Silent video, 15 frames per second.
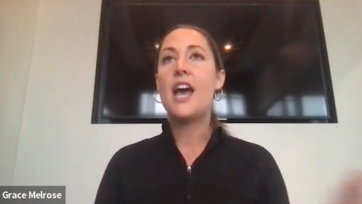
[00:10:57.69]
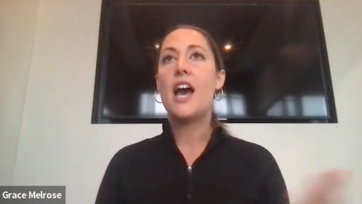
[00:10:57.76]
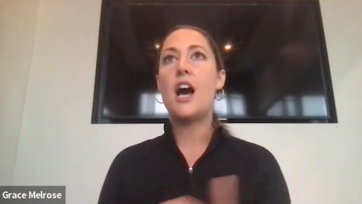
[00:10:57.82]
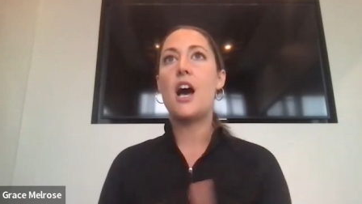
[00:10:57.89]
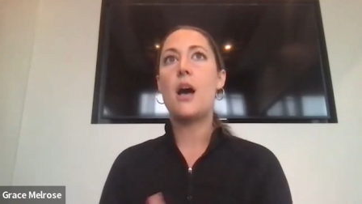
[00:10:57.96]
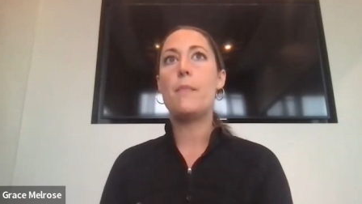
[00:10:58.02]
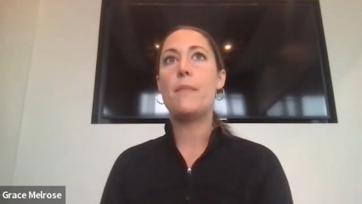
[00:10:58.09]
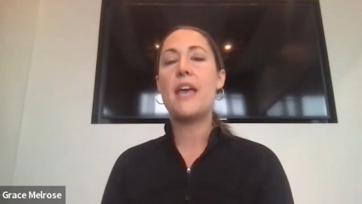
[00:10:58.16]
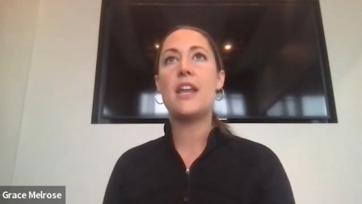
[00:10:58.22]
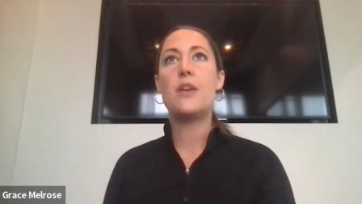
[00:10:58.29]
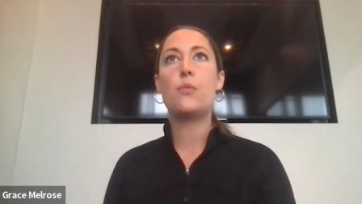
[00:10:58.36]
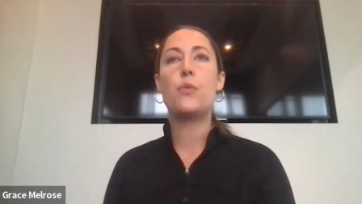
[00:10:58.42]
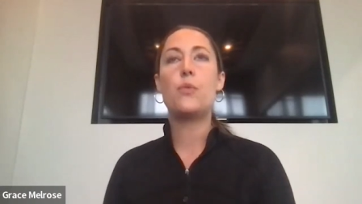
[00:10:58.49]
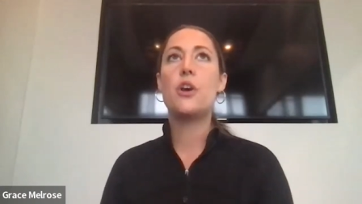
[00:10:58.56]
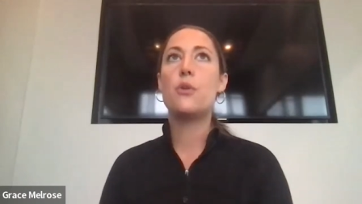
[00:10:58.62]
Um,
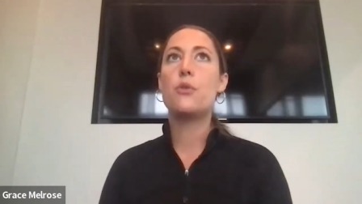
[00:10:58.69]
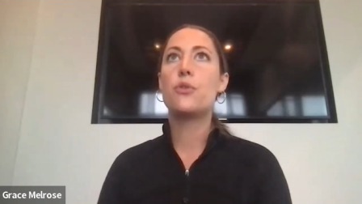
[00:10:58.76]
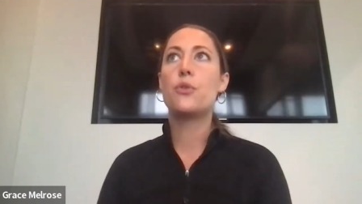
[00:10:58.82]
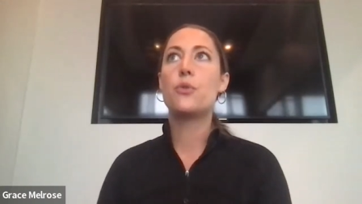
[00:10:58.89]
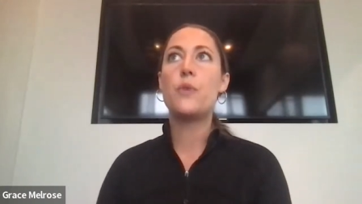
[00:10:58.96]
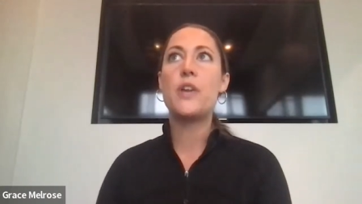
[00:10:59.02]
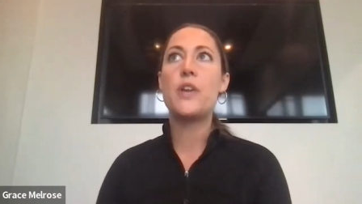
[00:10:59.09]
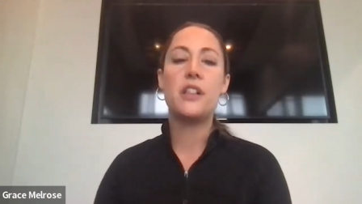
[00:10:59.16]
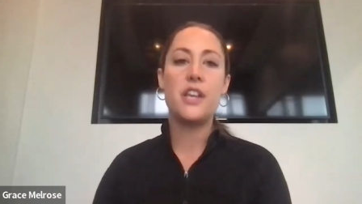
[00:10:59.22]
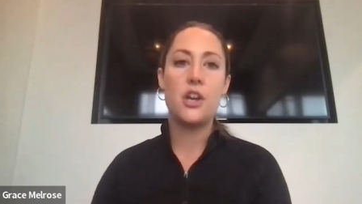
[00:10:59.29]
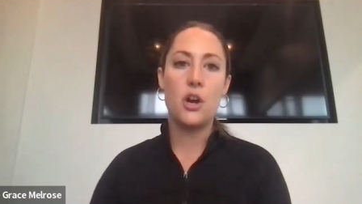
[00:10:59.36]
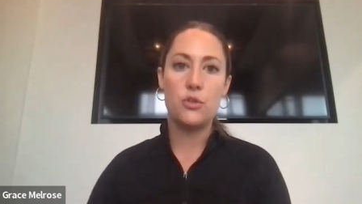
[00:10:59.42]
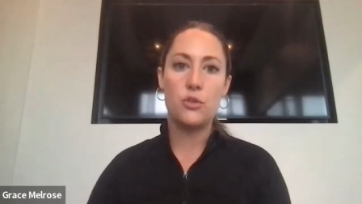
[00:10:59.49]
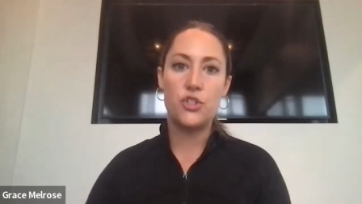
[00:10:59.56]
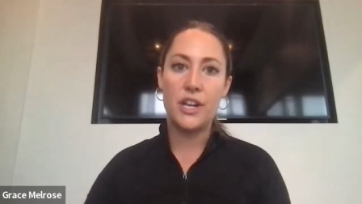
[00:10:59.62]
and we go through weekly
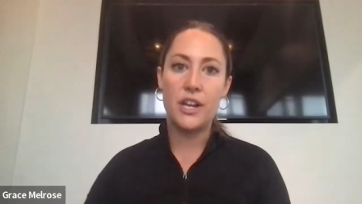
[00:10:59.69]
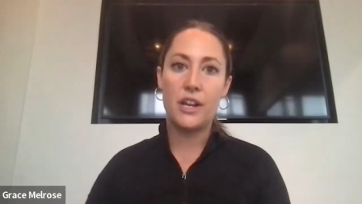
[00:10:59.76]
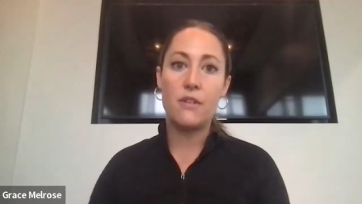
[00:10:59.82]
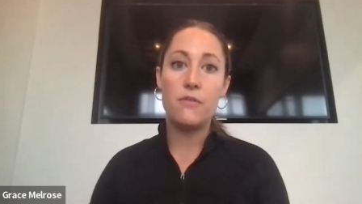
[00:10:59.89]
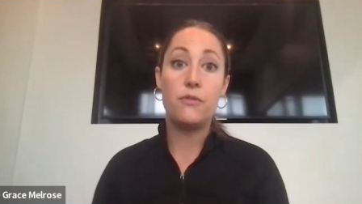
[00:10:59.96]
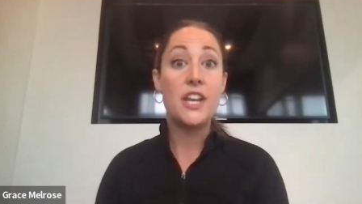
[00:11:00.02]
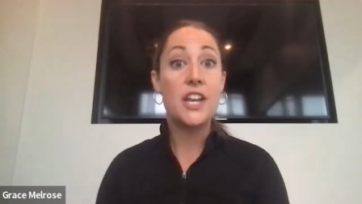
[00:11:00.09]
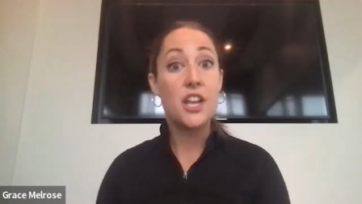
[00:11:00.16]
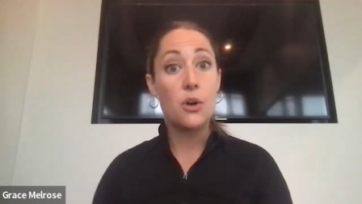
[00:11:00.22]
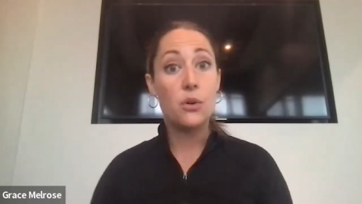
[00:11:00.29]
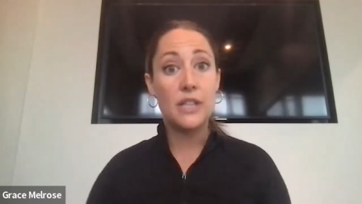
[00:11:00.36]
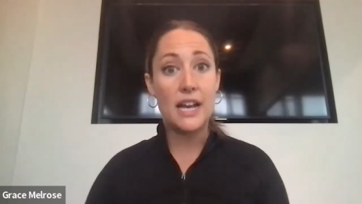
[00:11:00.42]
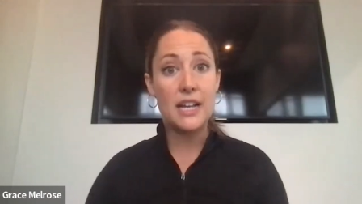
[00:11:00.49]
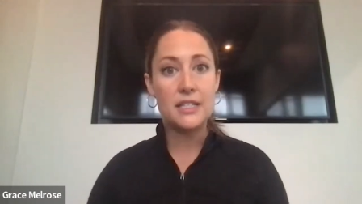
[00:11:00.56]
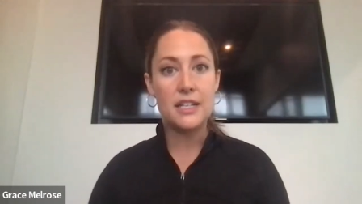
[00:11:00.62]
coaching video
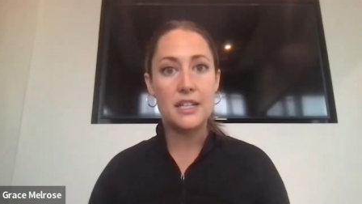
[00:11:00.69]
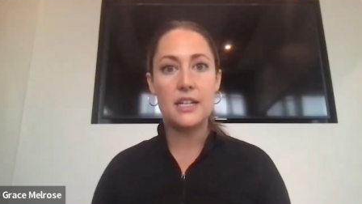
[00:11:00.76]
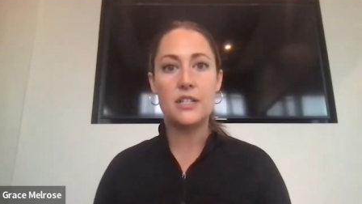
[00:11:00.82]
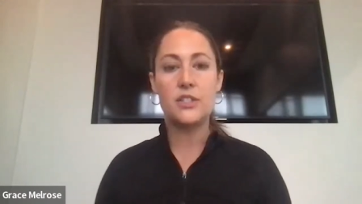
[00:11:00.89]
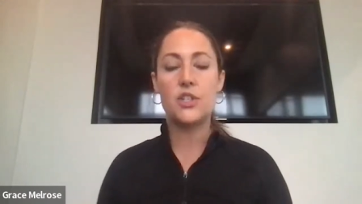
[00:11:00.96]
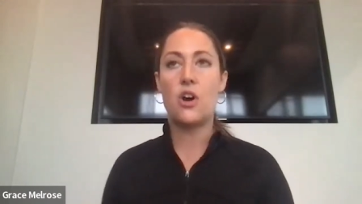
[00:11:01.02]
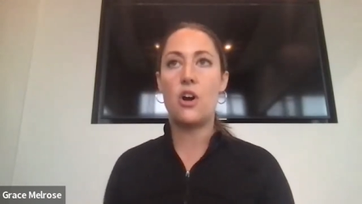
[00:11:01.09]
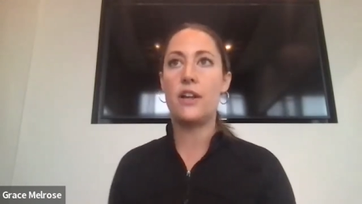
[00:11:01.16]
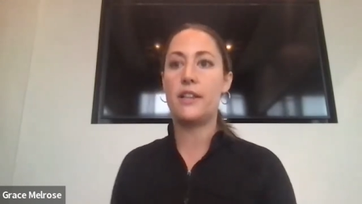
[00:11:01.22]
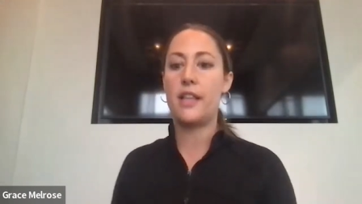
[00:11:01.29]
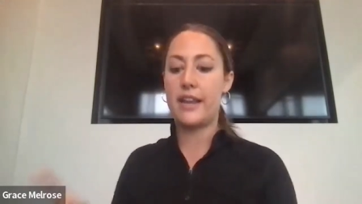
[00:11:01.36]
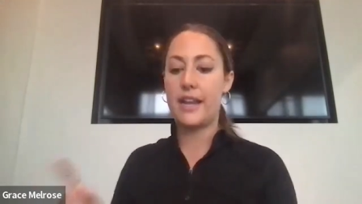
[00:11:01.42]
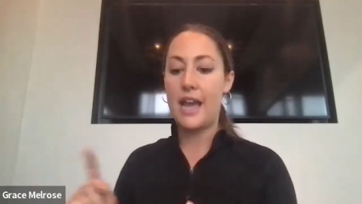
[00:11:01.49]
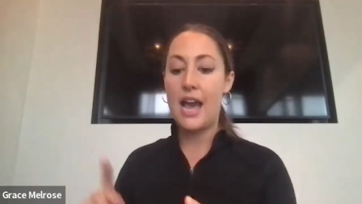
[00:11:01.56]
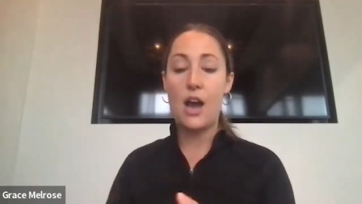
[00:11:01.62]
lessons on
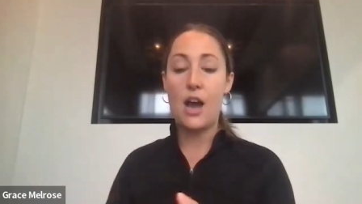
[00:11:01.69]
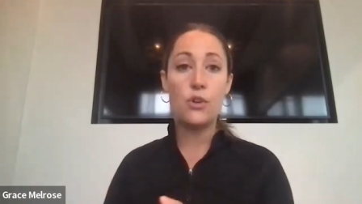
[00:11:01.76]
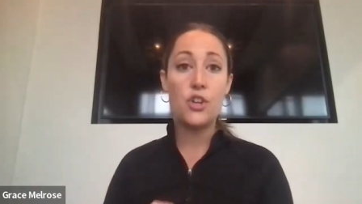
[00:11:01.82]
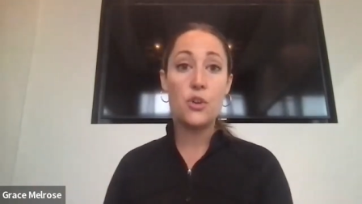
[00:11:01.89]
like how